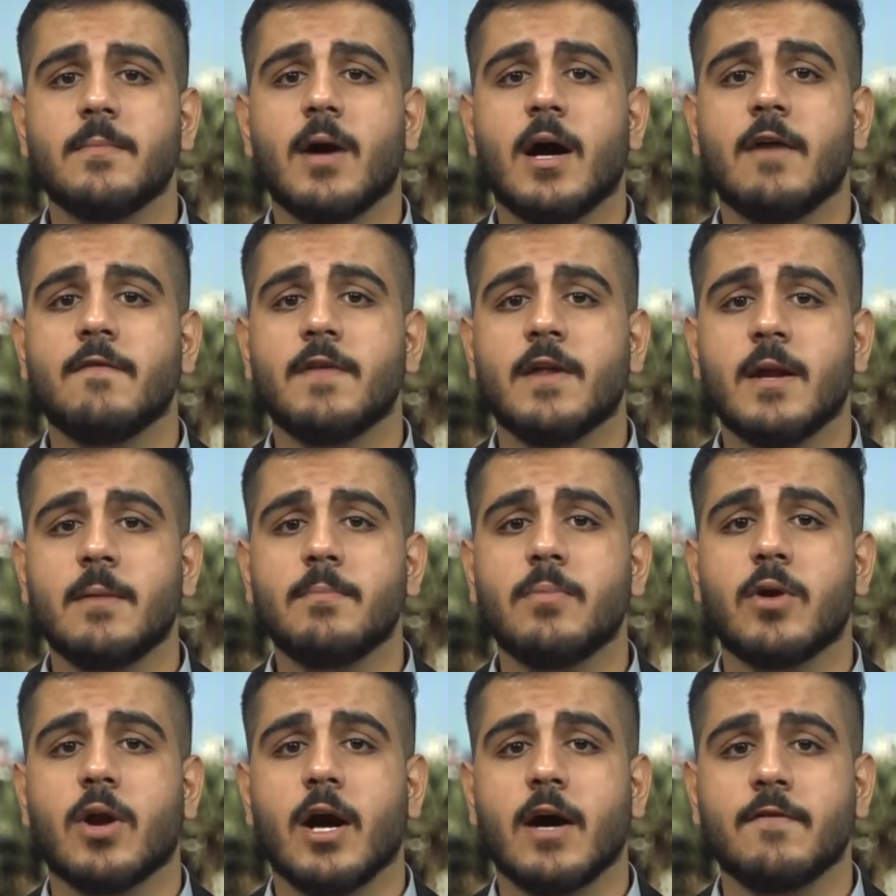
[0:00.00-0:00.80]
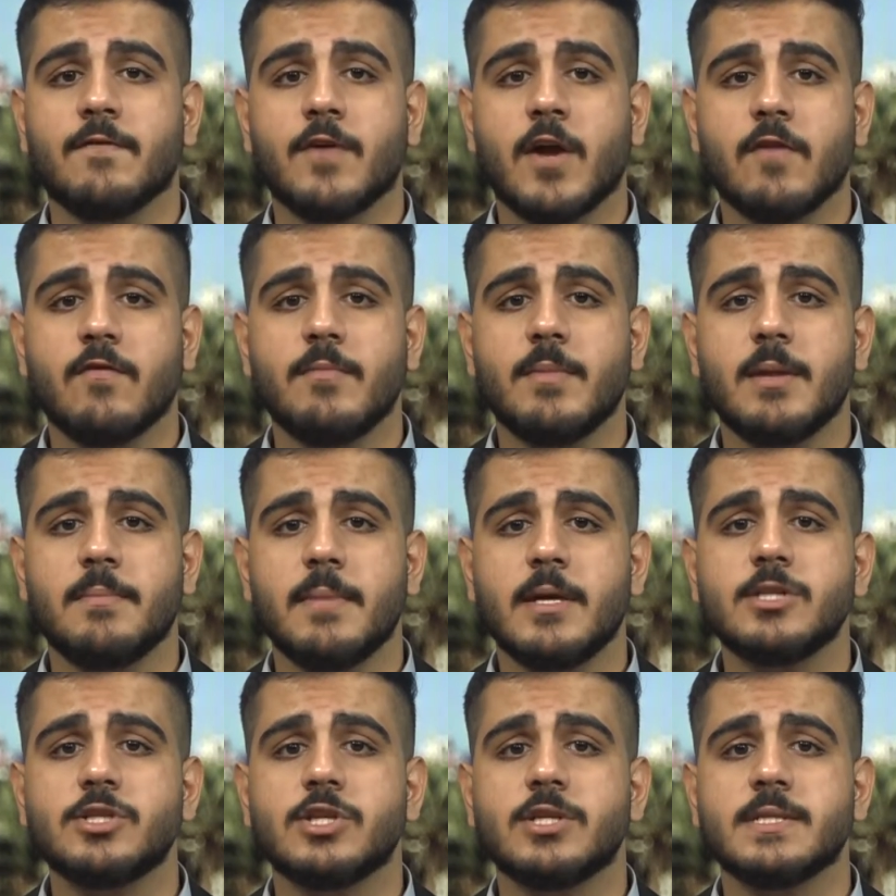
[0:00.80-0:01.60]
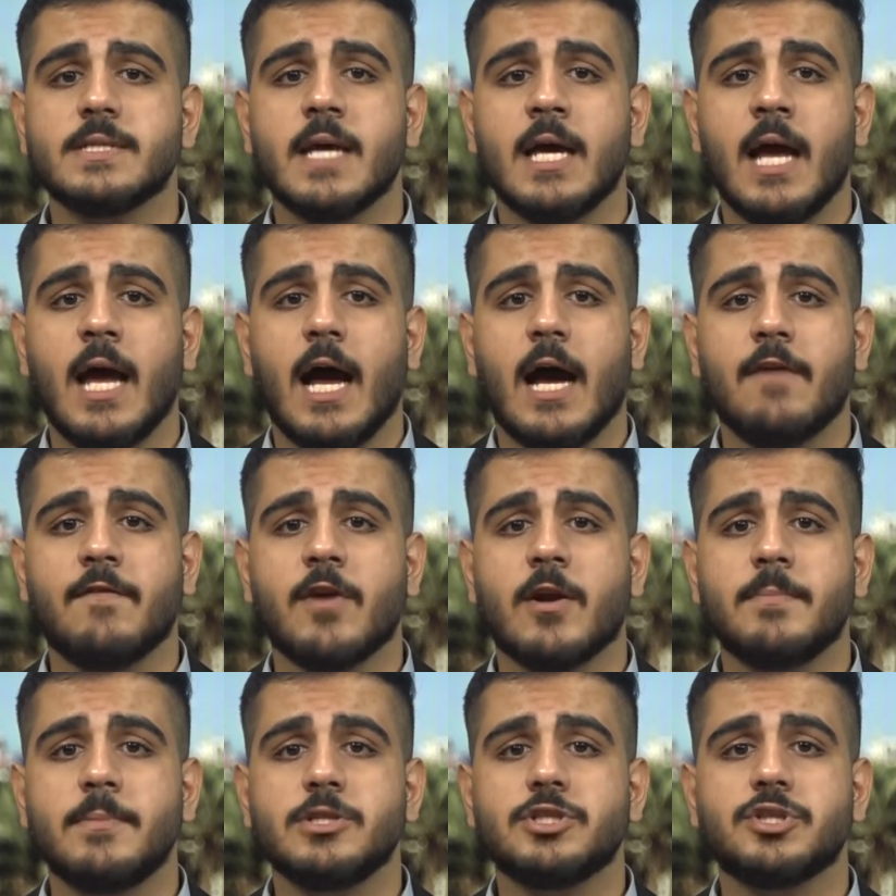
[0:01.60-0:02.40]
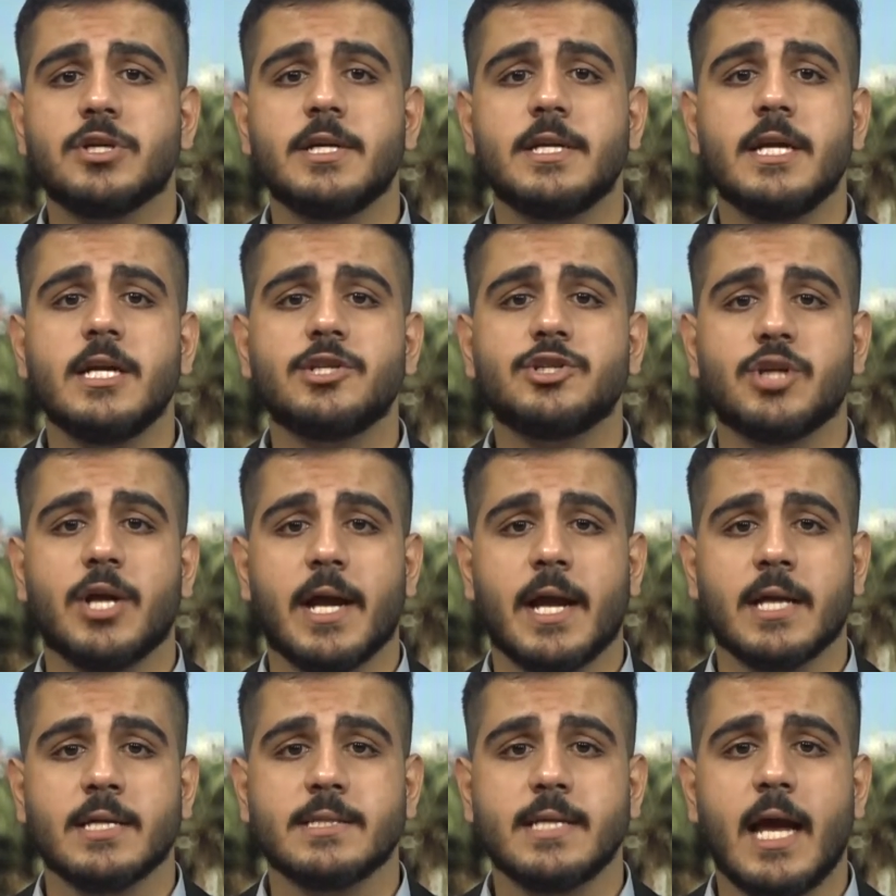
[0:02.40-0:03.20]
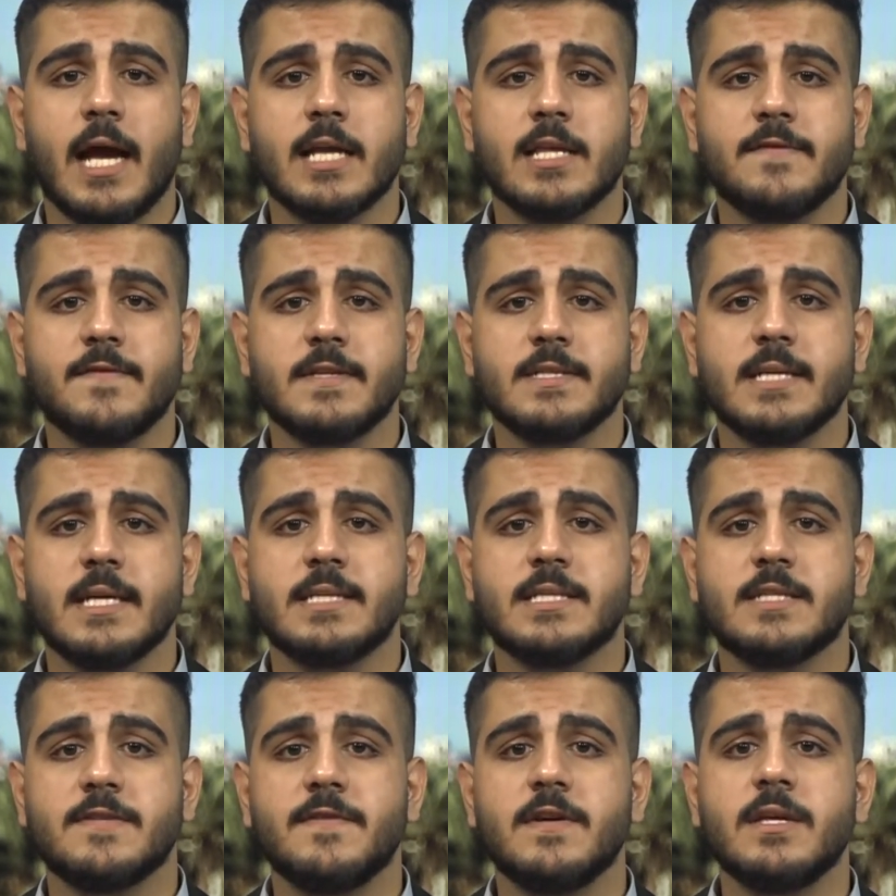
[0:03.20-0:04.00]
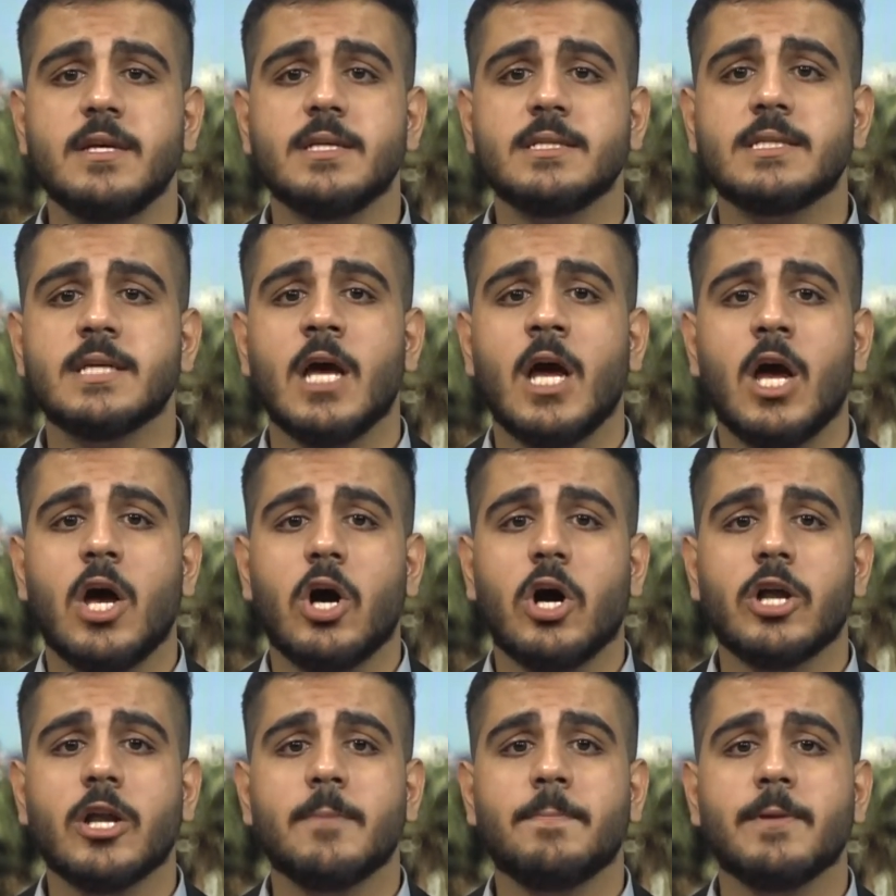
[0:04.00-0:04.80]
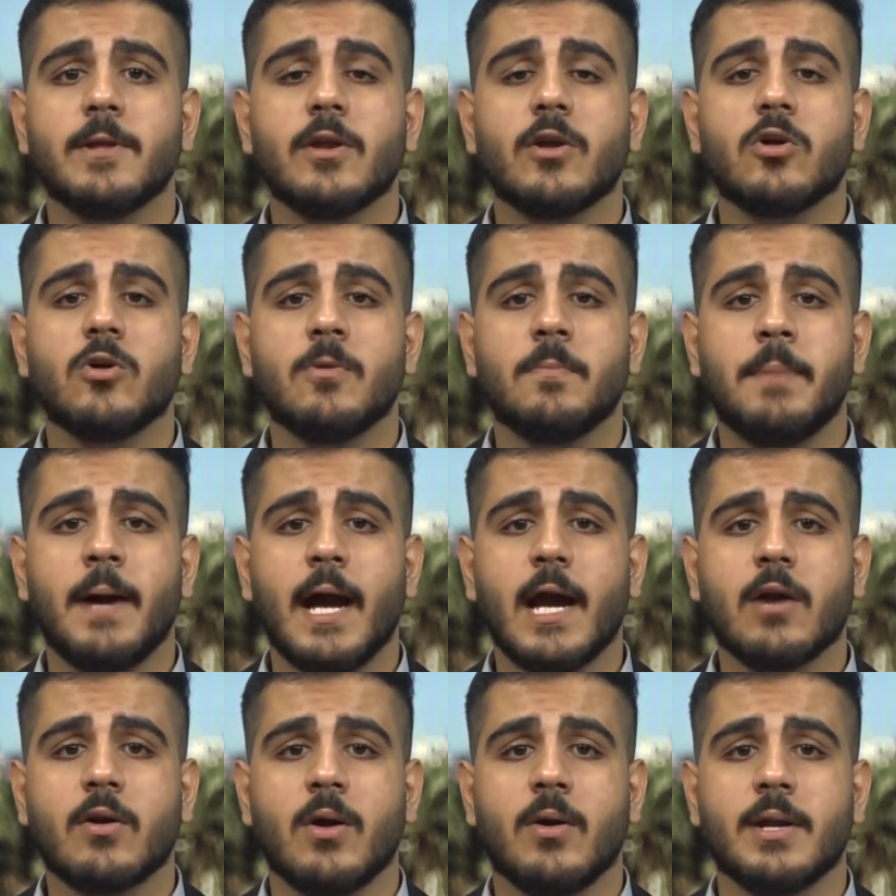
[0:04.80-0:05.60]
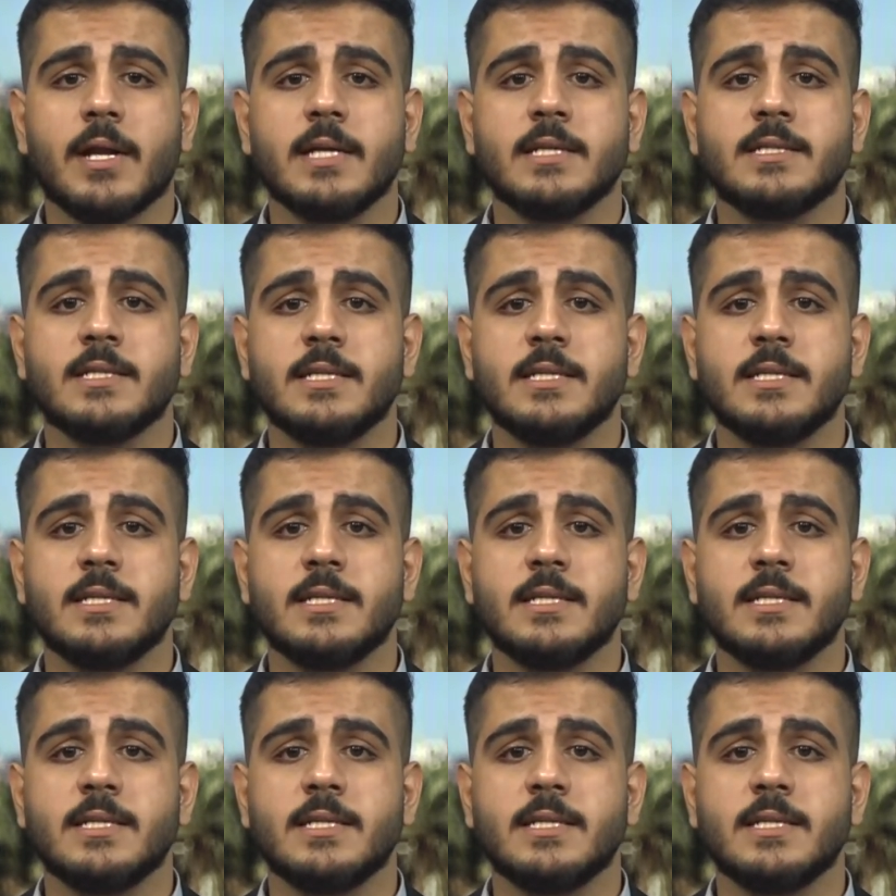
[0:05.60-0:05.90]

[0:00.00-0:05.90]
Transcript: of, the number of government measures of an arbitrary nature against activists and civilians on a political background in